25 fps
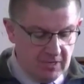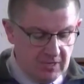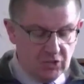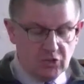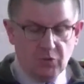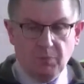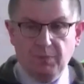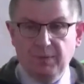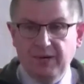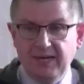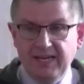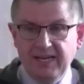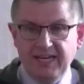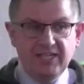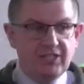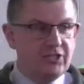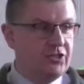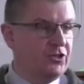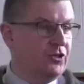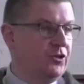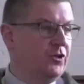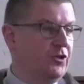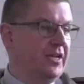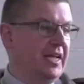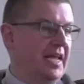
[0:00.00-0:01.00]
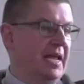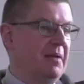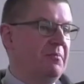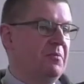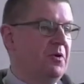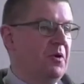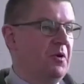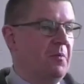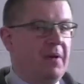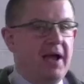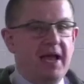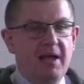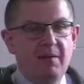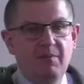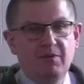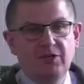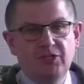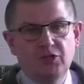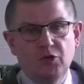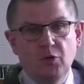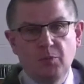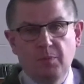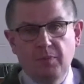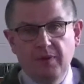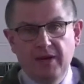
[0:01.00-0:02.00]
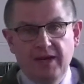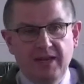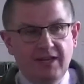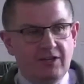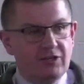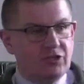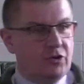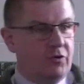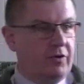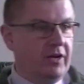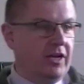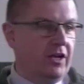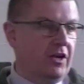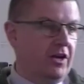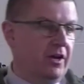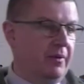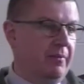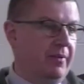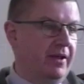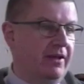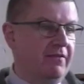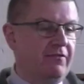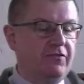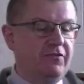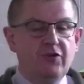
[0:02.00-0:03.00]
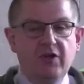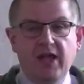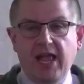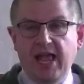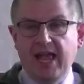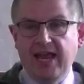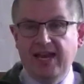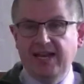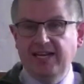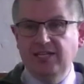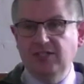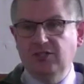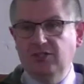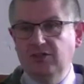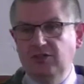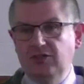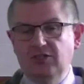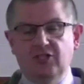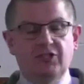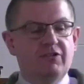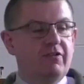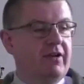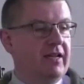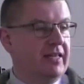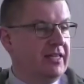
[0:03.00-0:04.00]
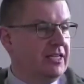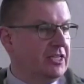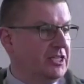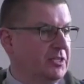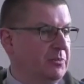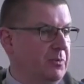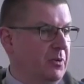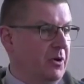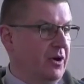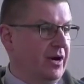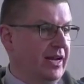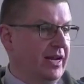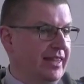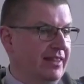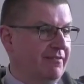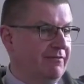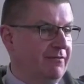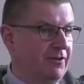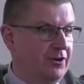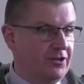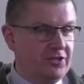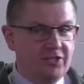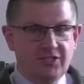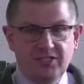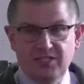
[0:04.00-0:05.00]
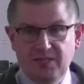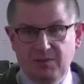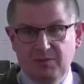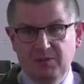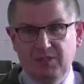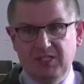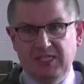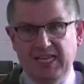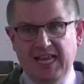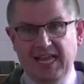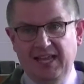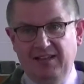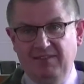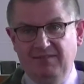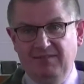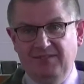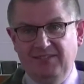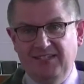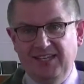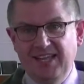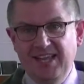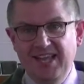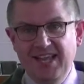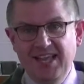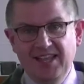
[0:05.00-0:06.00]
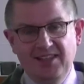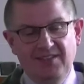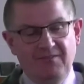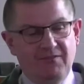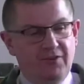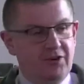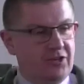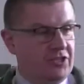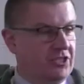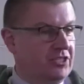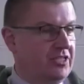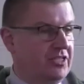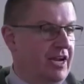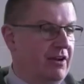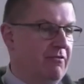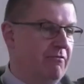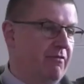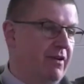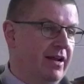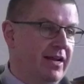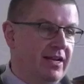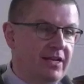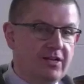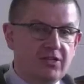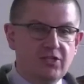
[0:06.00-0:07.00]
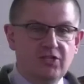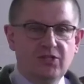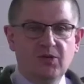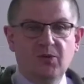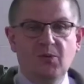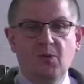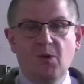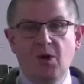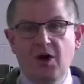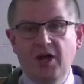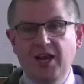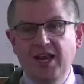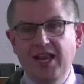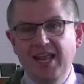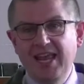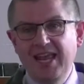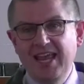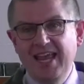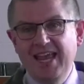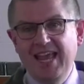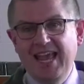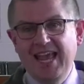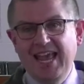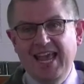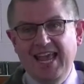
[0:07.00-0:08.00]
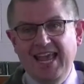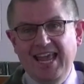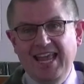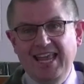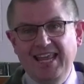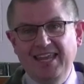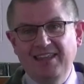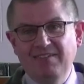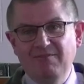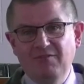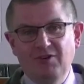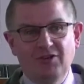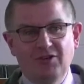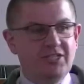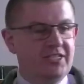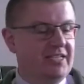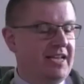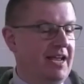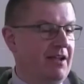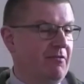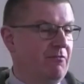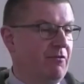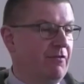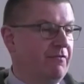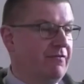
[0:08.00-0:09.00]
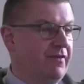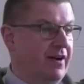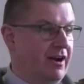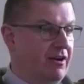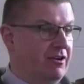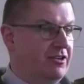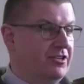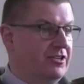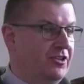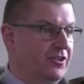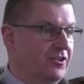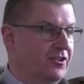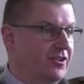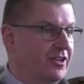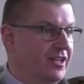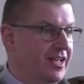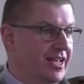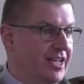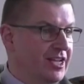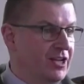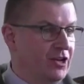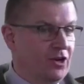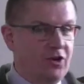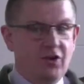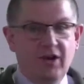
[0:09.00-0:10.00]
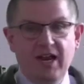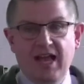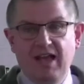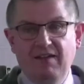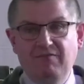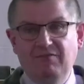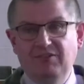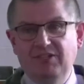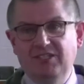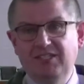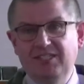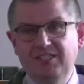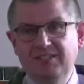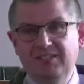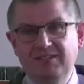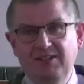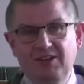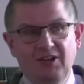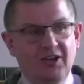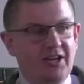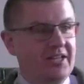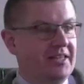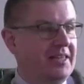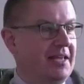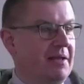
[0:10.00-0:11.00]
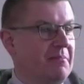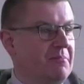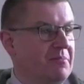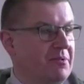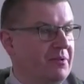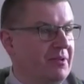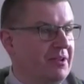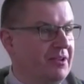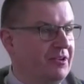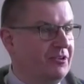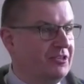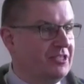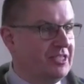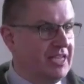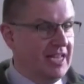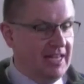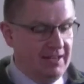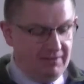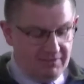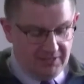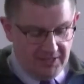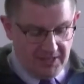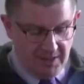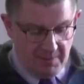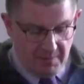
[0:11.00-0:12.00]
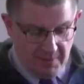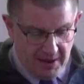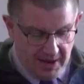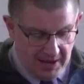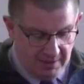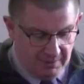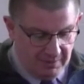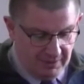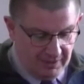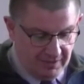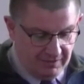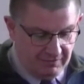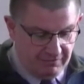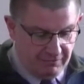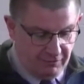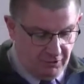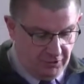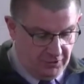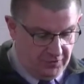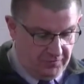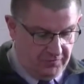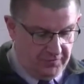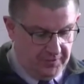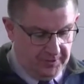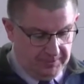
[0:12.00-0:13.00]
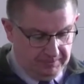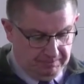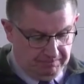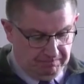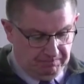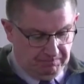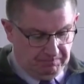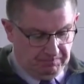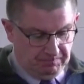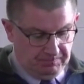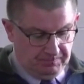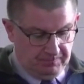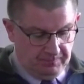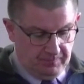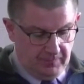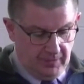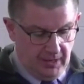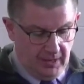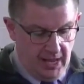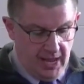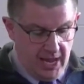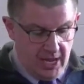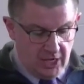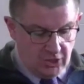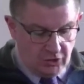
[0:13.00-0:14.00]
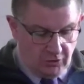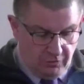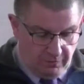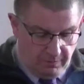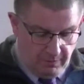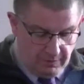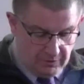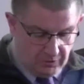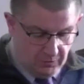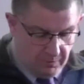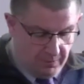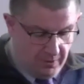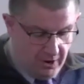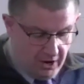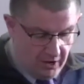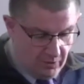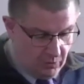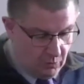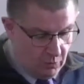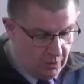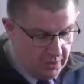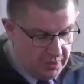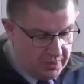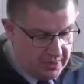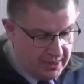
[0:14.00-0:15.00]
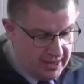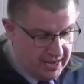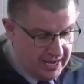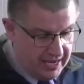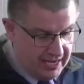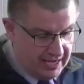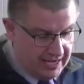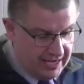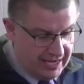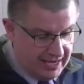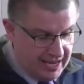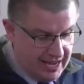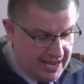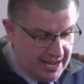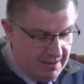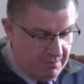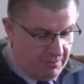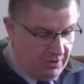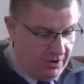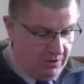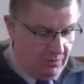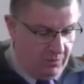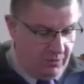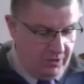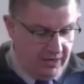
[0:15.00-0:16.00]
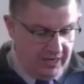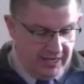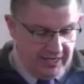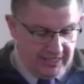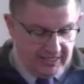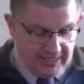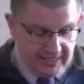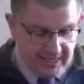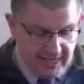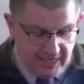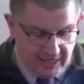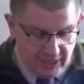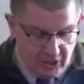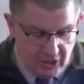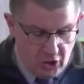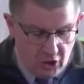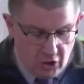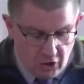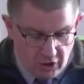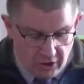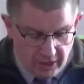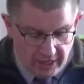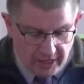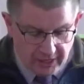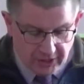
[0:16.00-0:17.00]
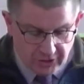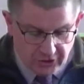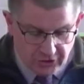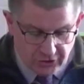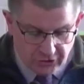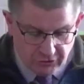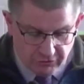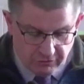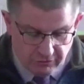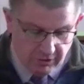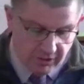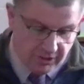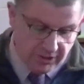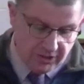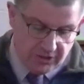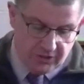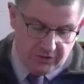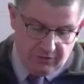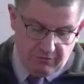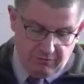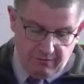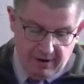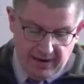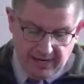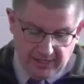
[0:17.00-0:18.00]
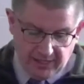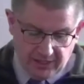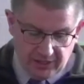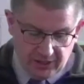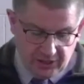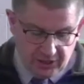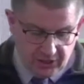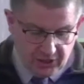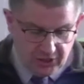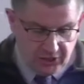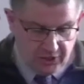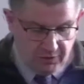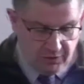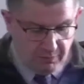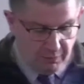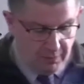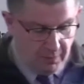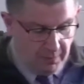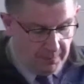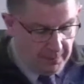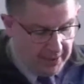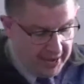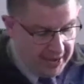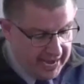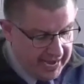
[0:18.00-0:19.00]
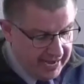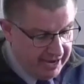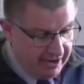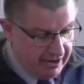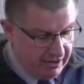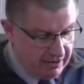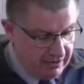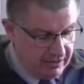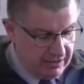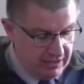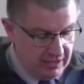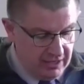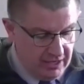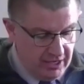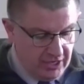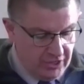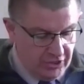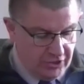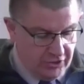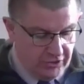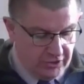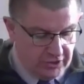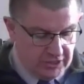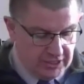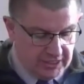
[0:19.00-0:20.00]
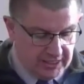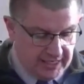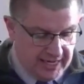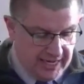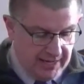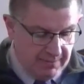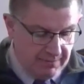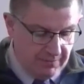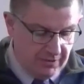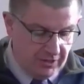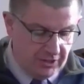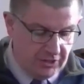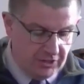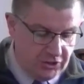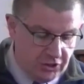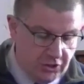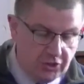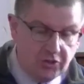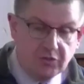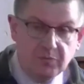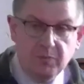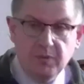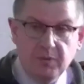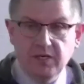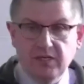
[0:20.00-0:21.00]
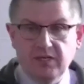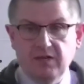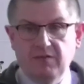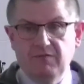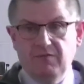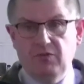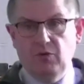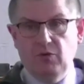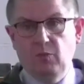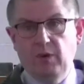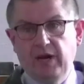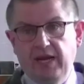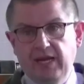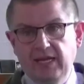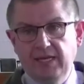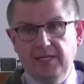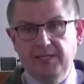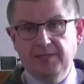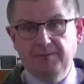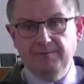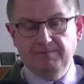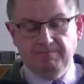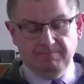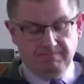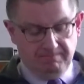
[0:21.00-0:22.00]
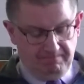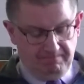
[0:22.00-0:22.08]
So please do keep your Bibles open. There's only going to be a few headings on the screen this morning, the verses themselves, the verses I read and so on, the verses I refer to. You're going to have to look at them yourselves in the Bible in front of you. So part one then. Part one is that God instructs the righteous to prepare to escape the judgment of the wicked.